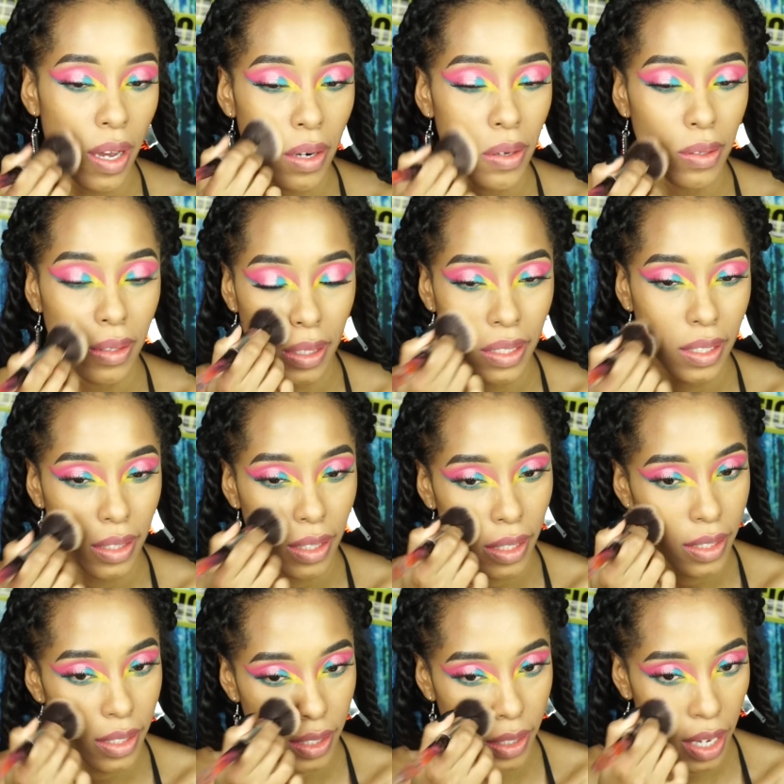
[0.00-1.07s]
Not only did
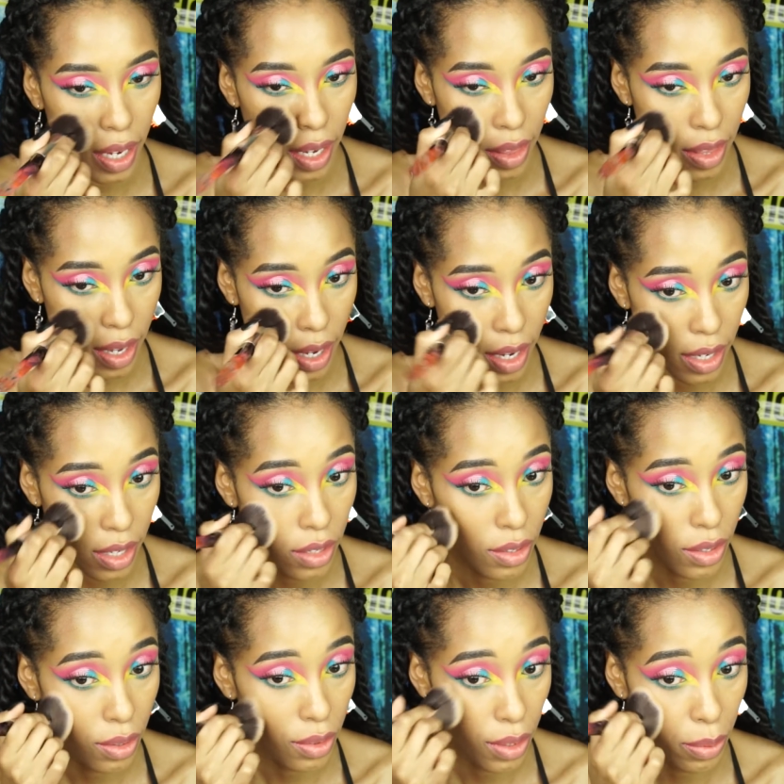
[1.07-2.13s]
they say that, you
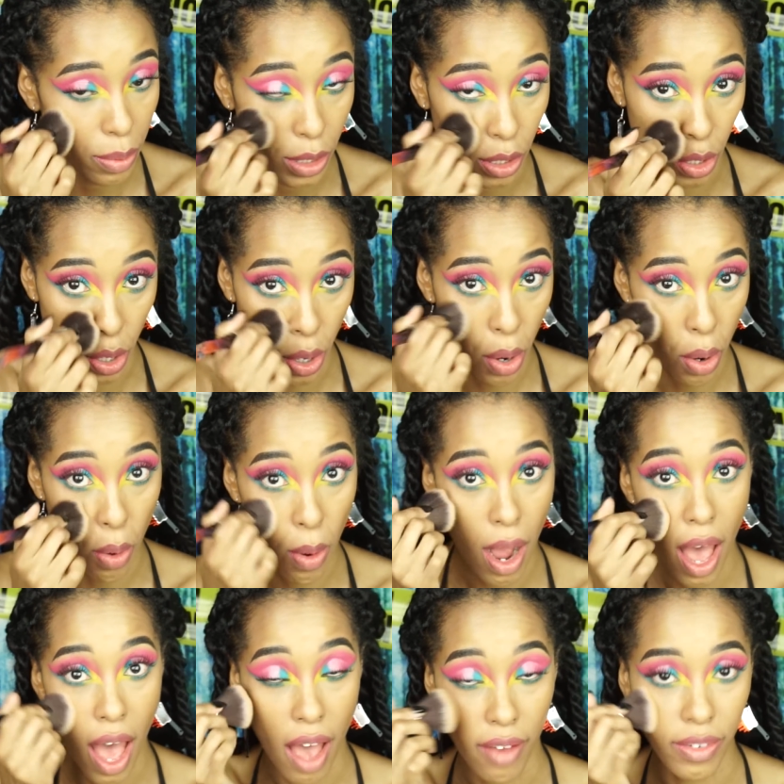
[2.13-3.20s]
know, there was no
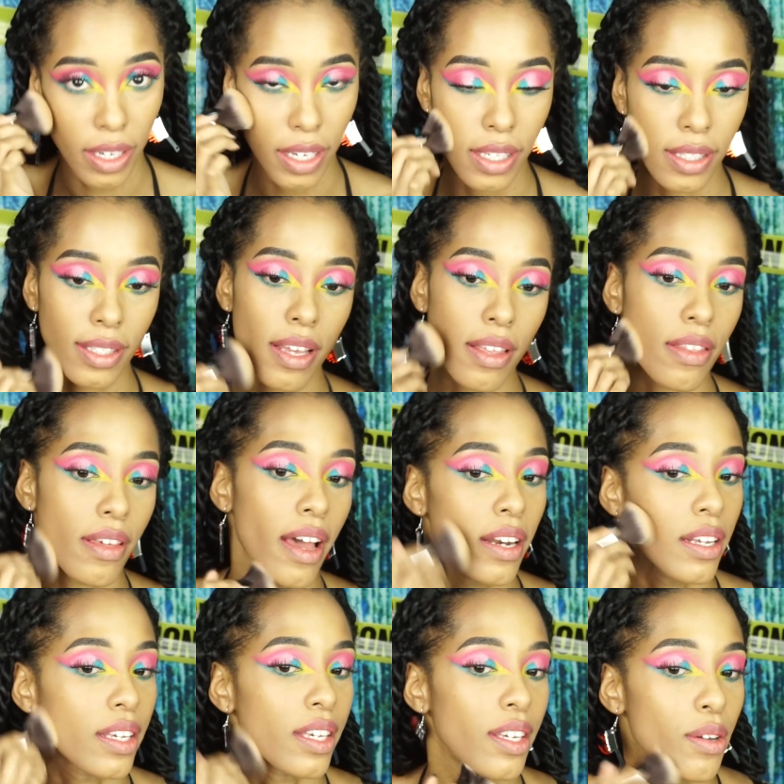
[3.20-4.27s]
evidence
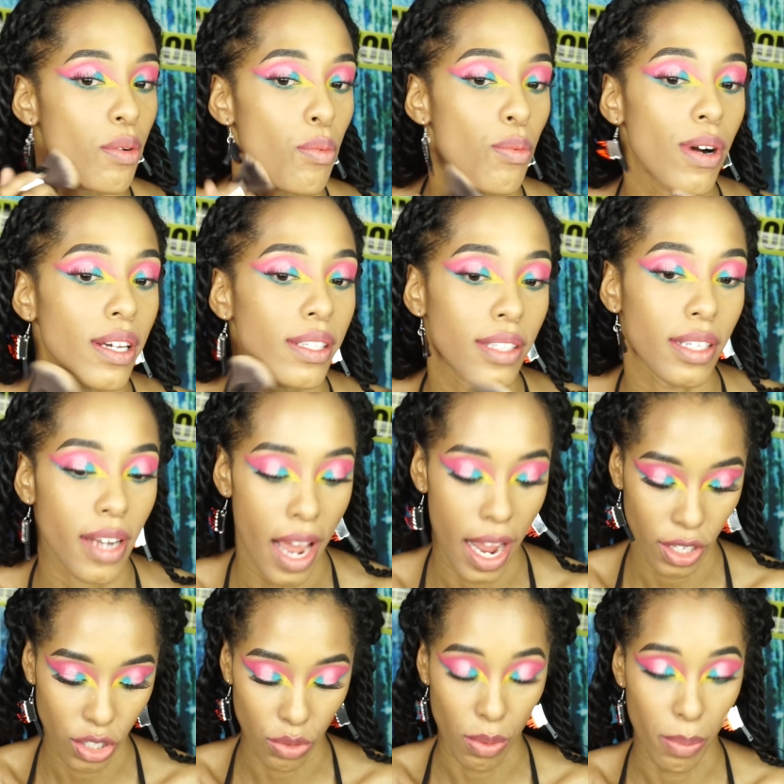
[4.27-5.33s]
that he was an
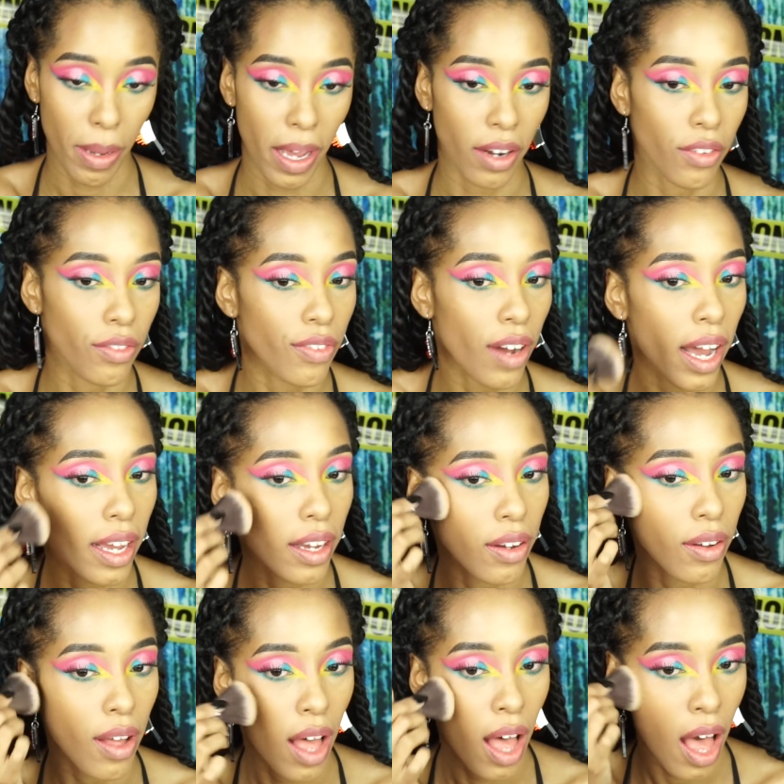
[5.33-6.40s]
actual
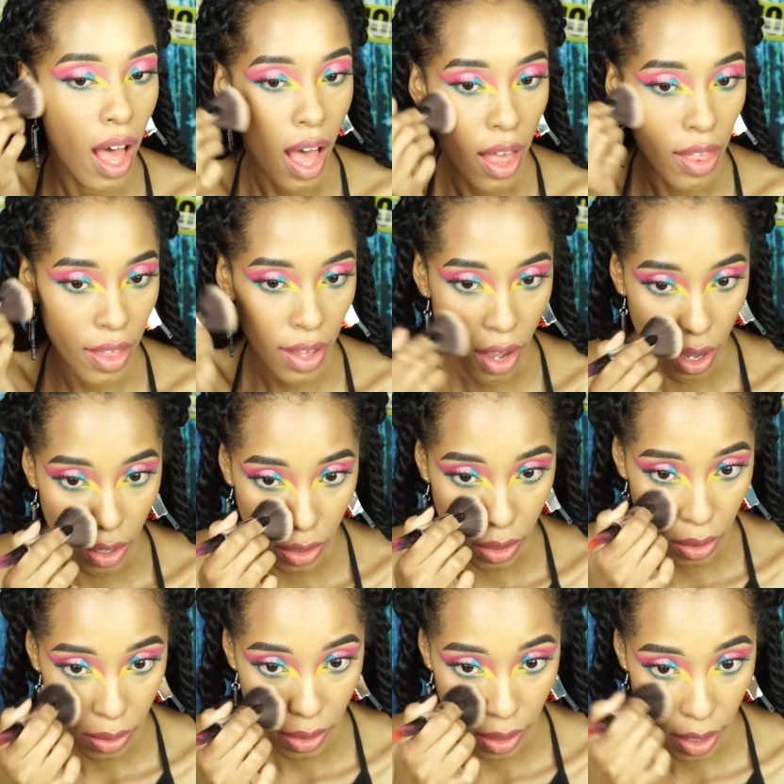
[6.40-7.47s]
pedophile, they
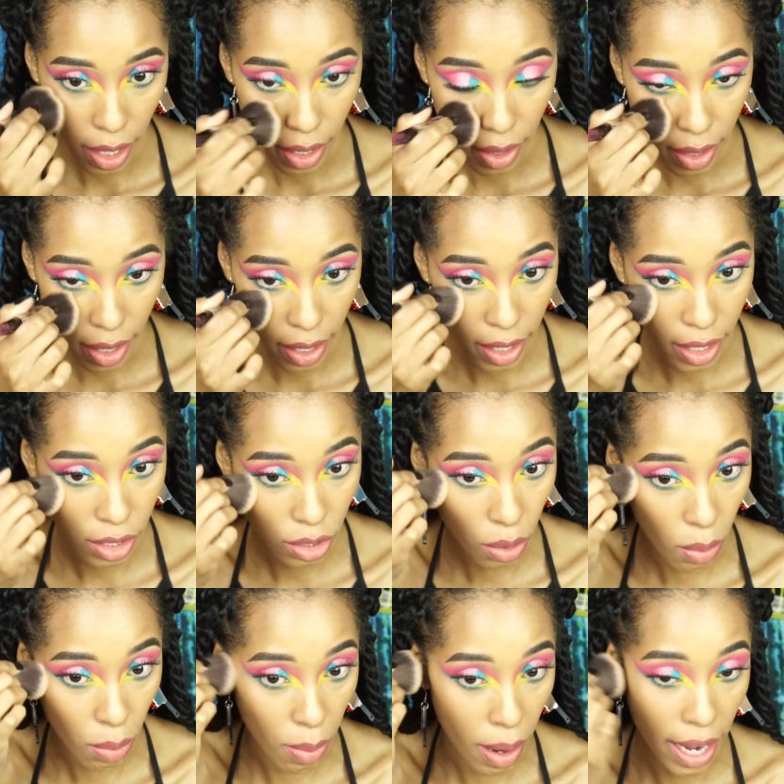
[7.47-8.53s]
also said that his
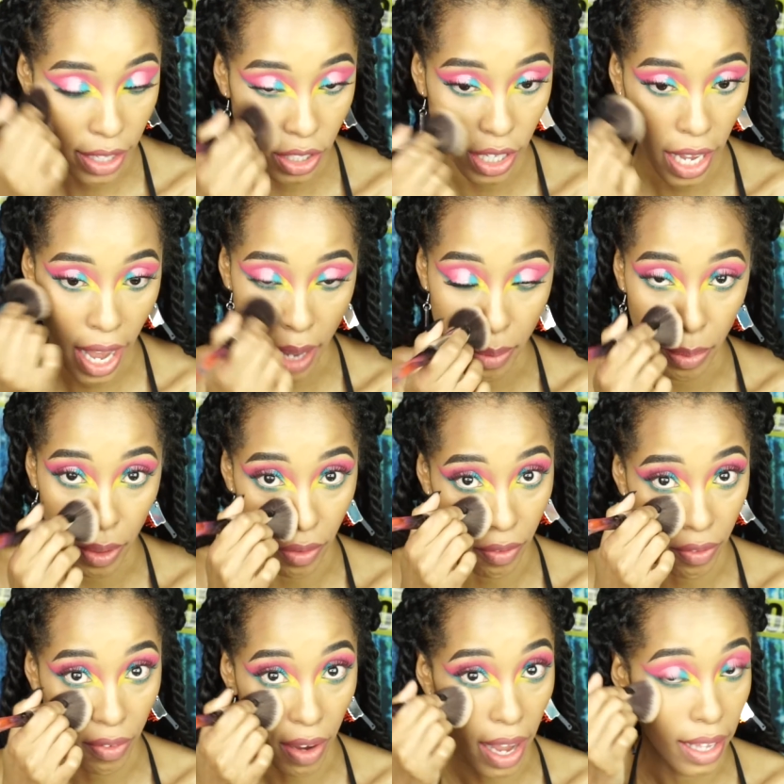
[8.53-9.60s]
rights had been
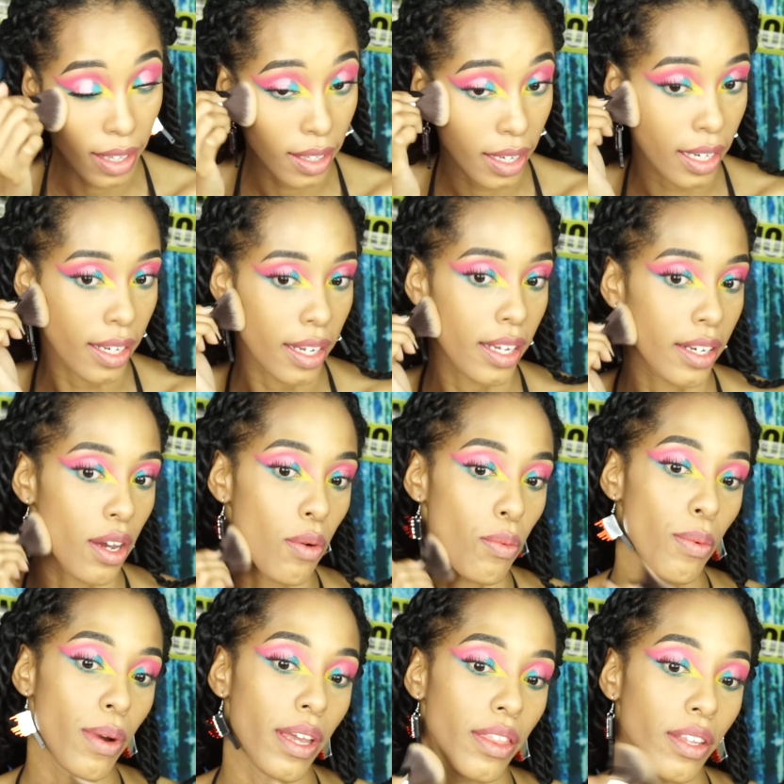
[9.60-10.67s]
violated
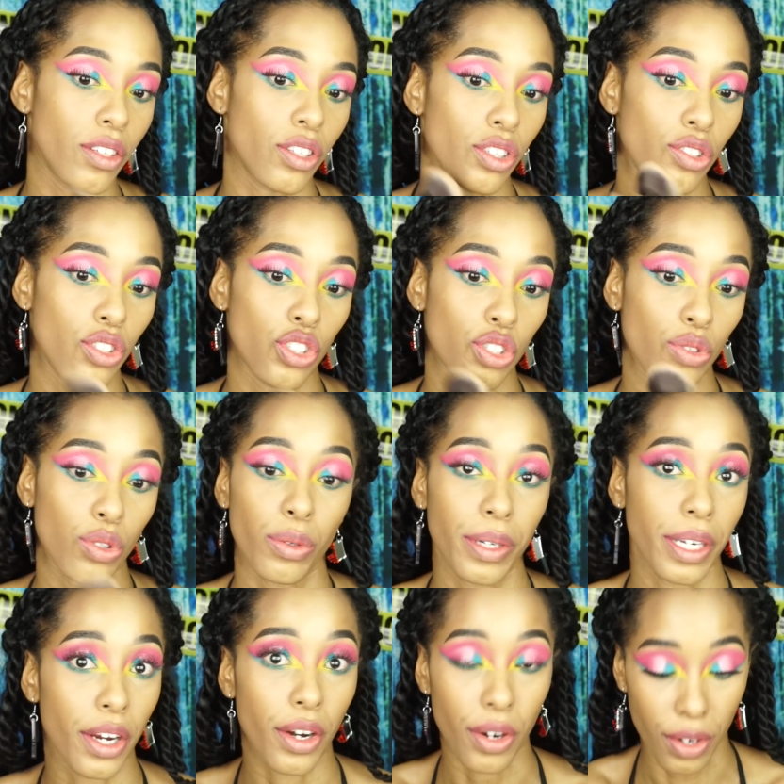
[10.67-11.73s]
when the
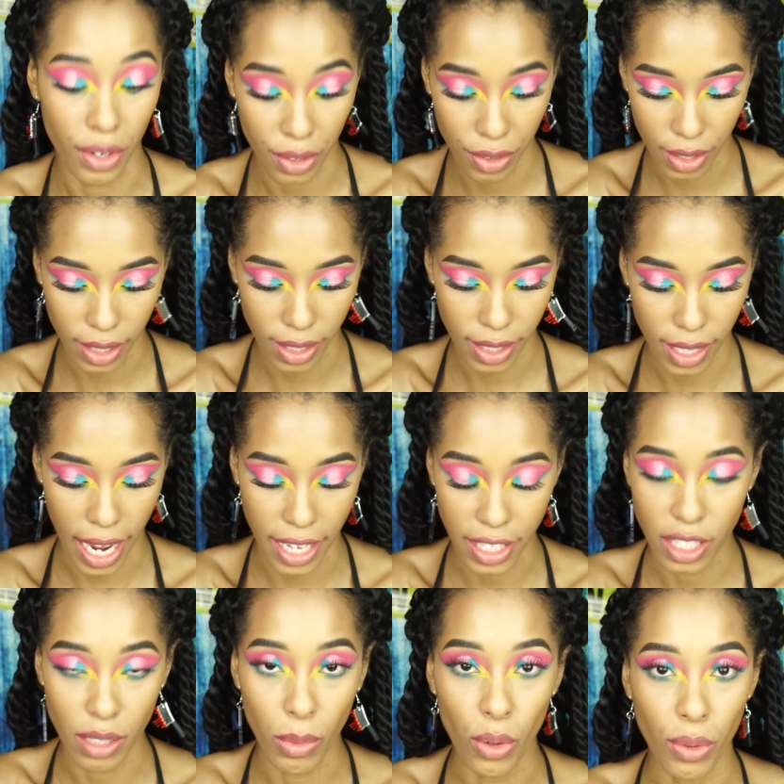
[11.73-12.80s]
jury heard this
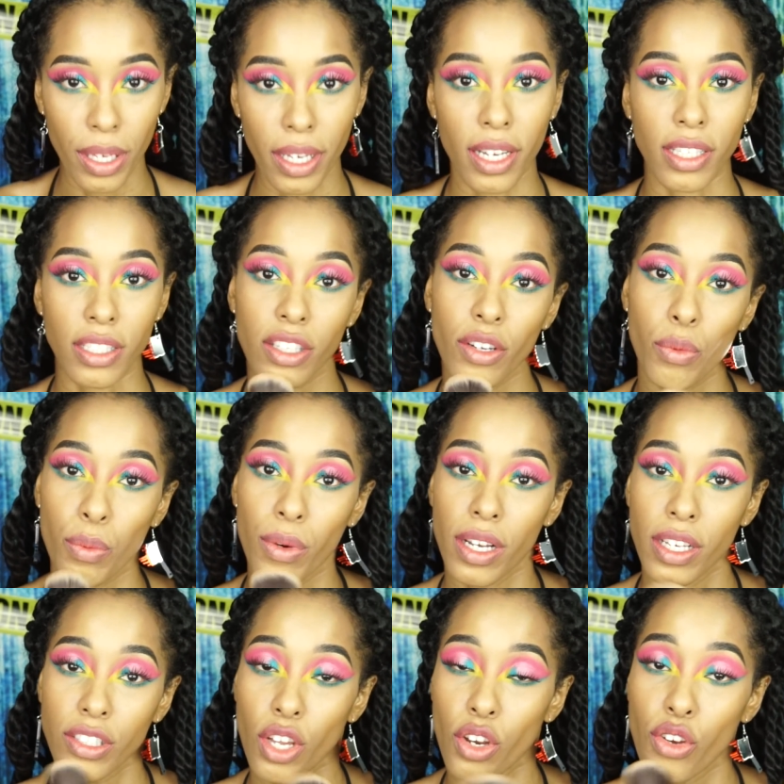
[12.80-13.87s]
testimony because there
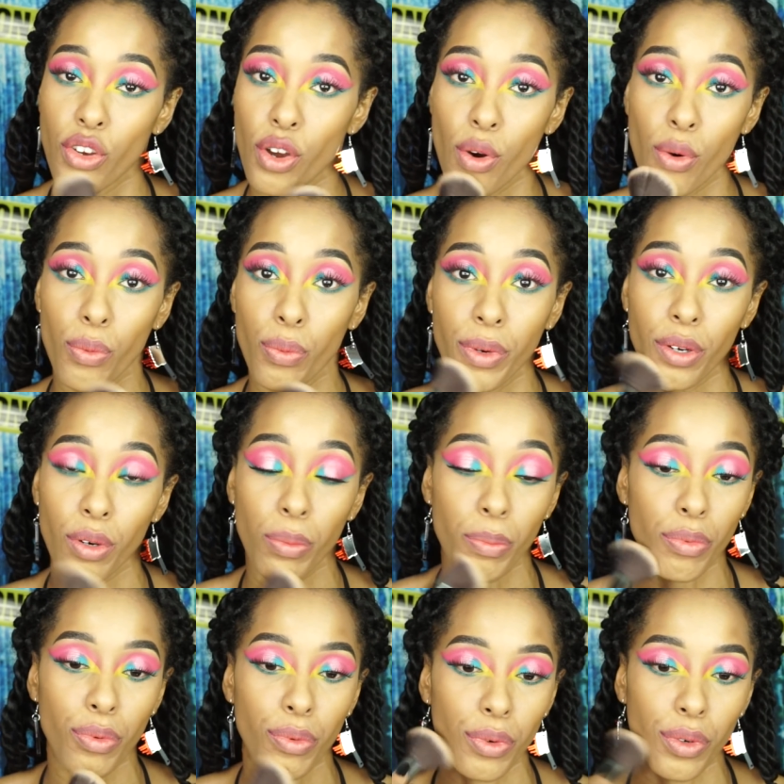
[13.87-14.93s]
was no real
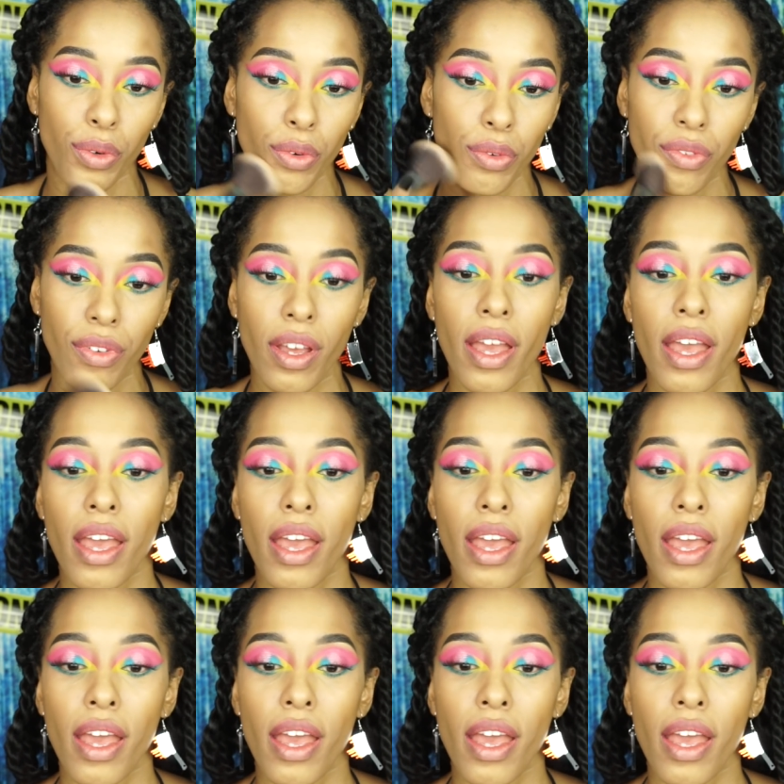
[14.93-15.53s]
proof.